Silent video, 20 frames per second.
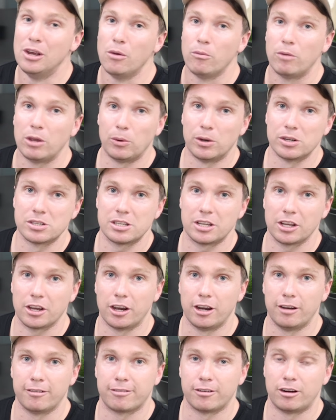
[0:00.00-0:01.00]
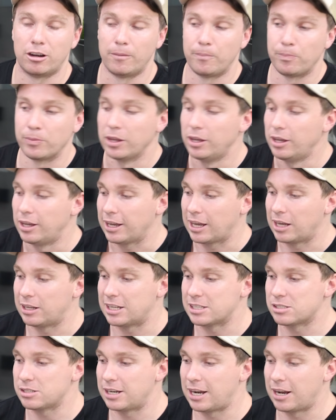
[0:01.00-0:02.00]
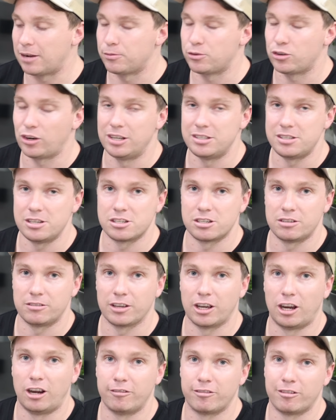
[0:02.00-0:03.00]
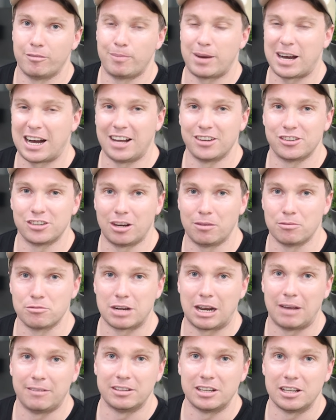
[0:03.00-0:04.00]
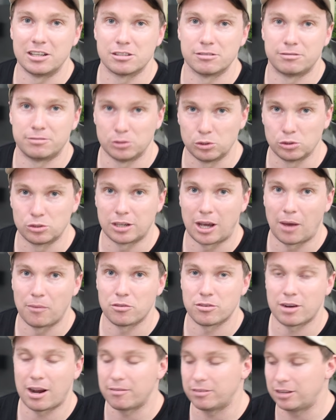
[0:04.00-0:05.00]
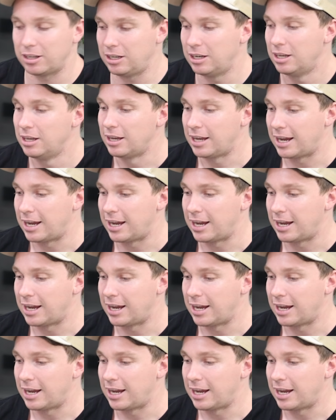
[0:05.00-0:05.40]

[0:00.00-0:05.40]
We wanted to go from, again, that's now a transition of going from part-time traveling into full-time traveling.